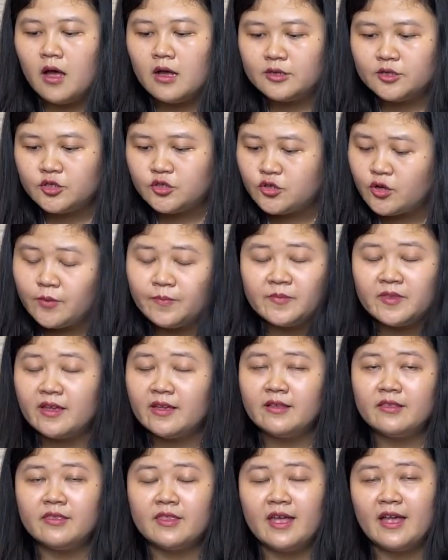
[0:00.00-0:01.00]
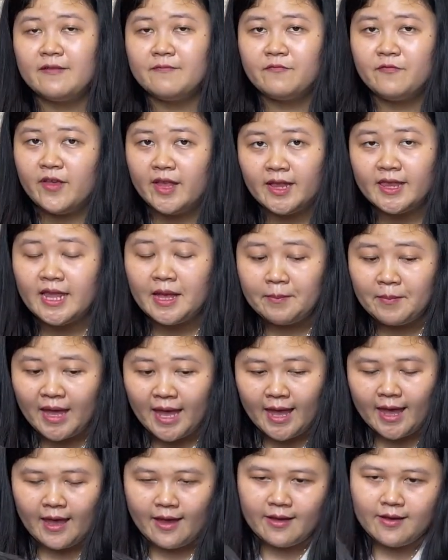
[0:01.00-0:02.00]
Softer than Vietnam
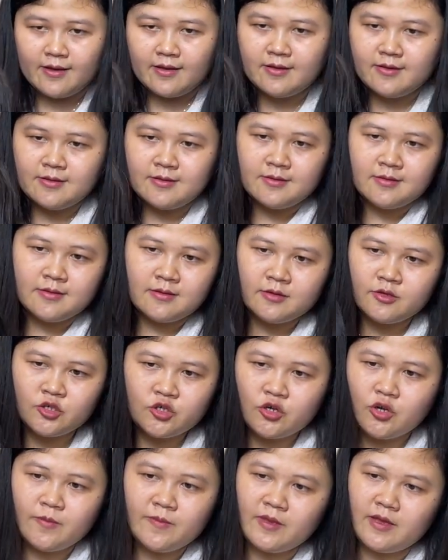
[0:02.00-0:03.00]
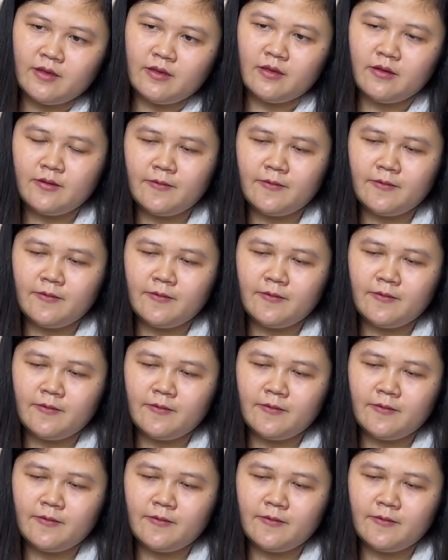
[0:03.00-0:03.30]
hair. Softer.